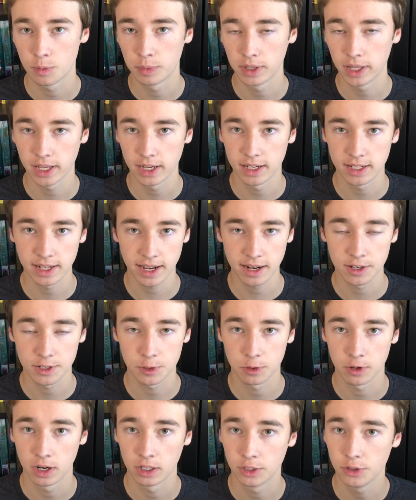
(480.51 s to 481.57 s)
Planet
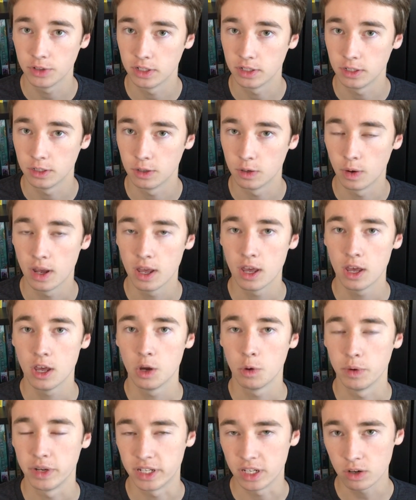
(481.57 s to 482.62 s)
Dinosaur alluded to,
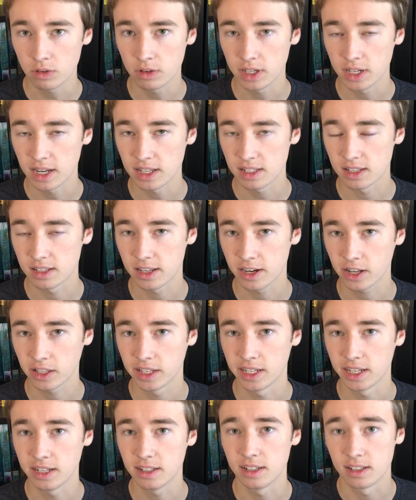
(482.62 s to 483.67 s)
we don't
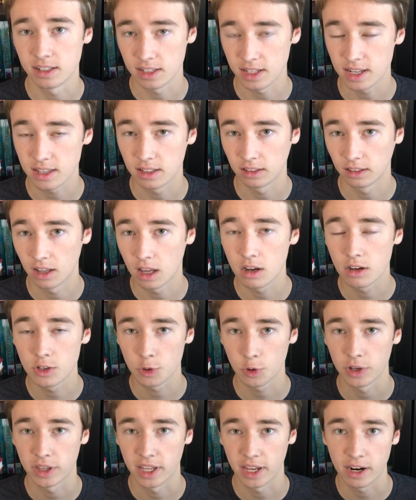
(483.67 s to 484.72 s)
necessarily need to see the lungs
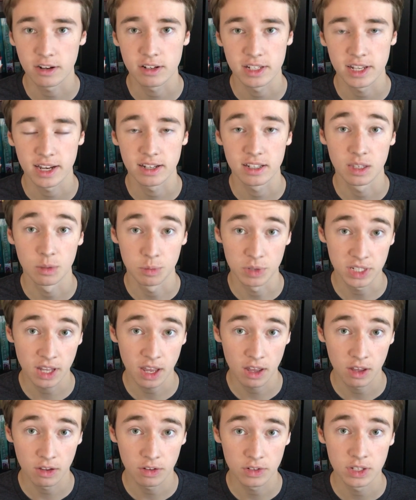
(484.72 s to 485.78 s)
or the air sacs
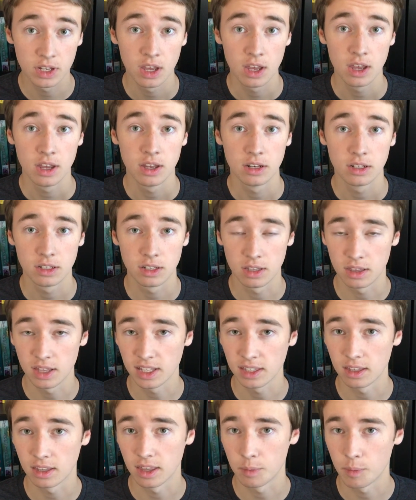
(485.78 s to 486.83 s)
themselves to
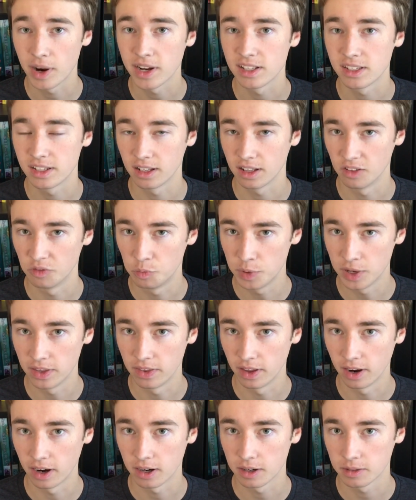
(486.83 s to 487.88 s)
think that they might still have been
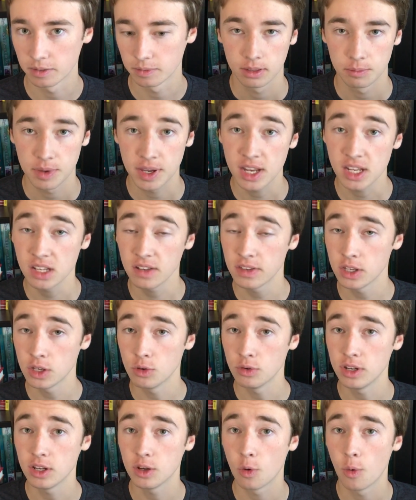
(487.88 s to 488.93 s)
there. Because of the
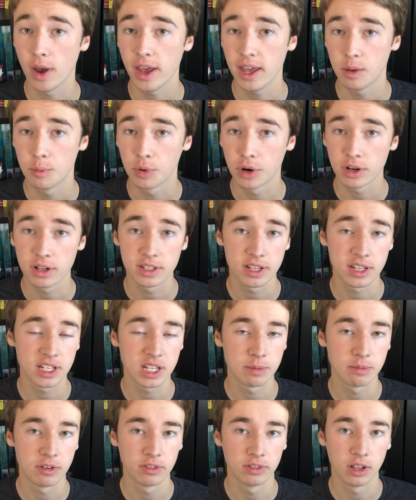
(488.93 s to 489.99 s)
unique way a bird's
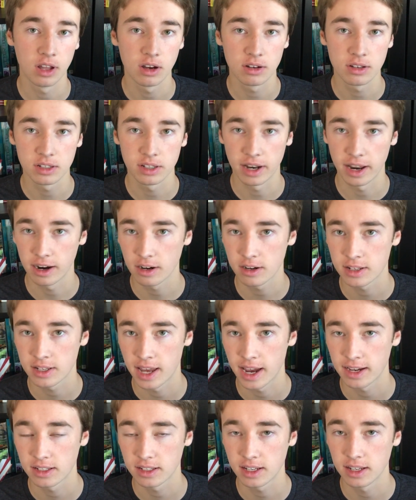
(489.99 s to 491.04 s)
system of lungs and air
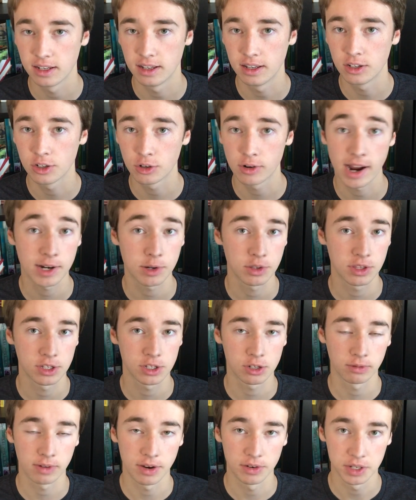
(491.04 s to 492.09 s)
sacs can interact with the
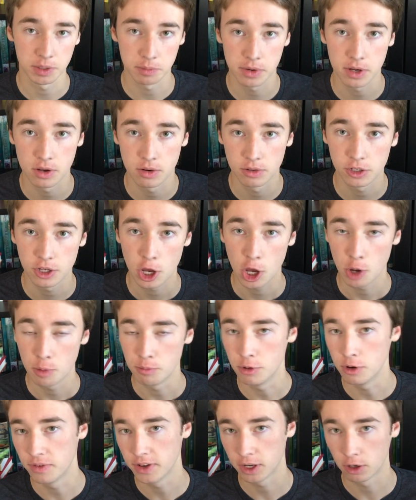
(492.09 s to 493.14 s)
surrounding bones,
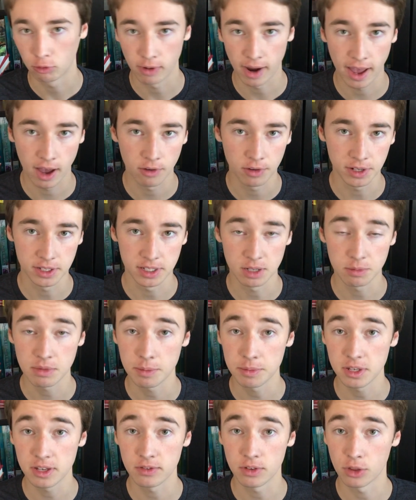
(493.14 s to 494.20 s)
moving around and
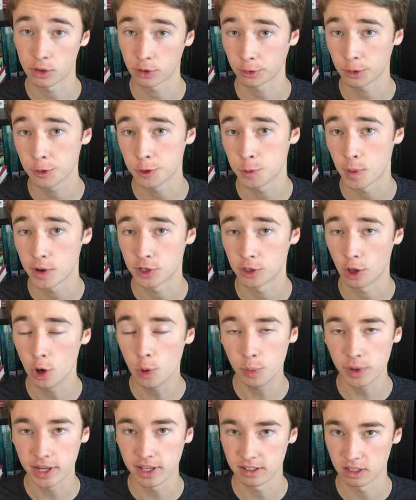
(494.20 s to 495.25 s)
sometimes even through special
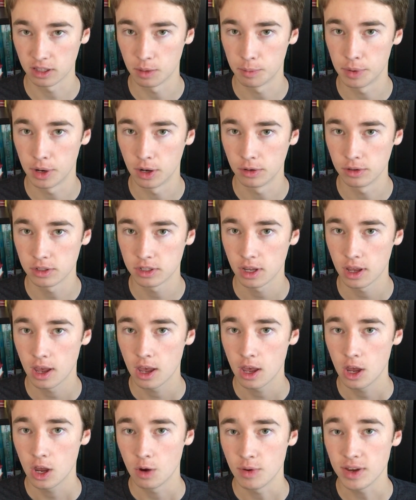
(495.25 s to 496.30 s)
openings in the bones,
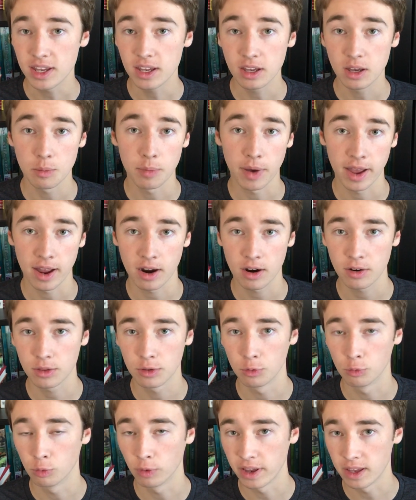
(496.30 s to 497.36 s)
we can compare
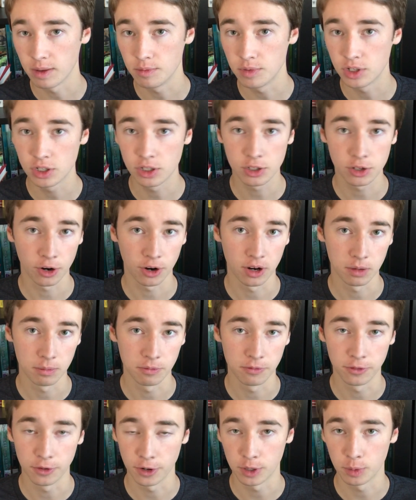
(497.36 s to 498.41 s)
the ribs, sternum,
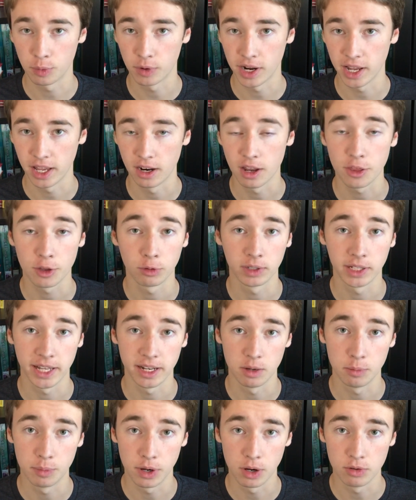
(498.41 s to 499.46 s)
vertebrae, and other
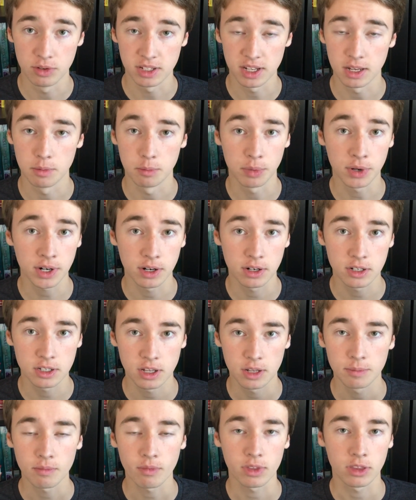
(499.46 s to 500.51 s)
related bones in birds
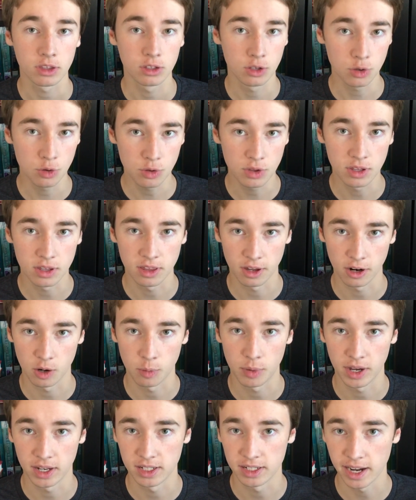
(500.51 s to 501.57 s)
to the
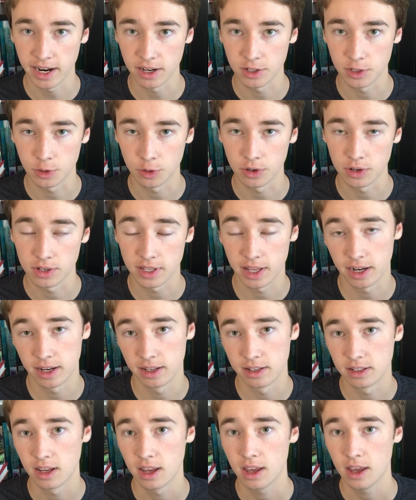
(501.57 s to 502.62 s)
theropod dinosaurs, that
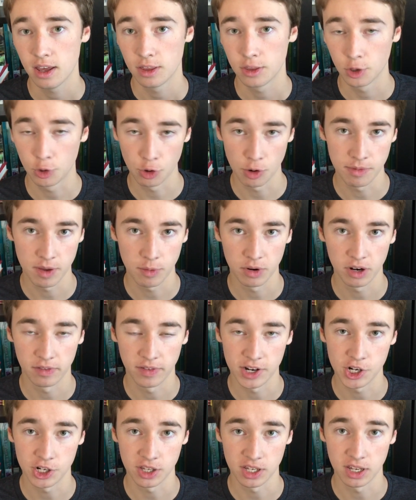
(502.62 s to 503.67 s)
is, the group that would
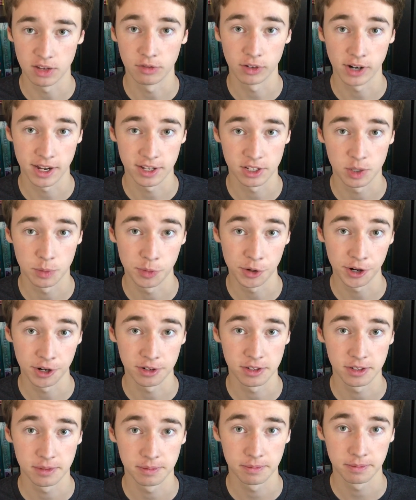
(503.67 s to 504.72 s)
eventually give rise to
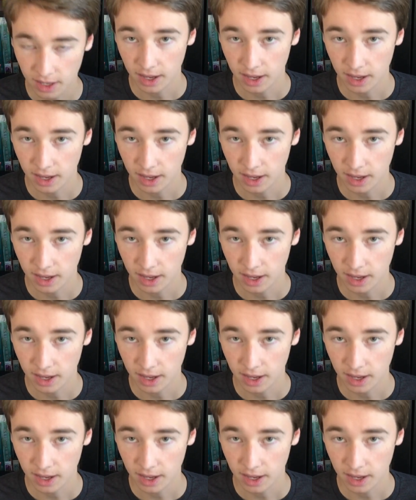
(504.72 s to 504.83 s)
birds.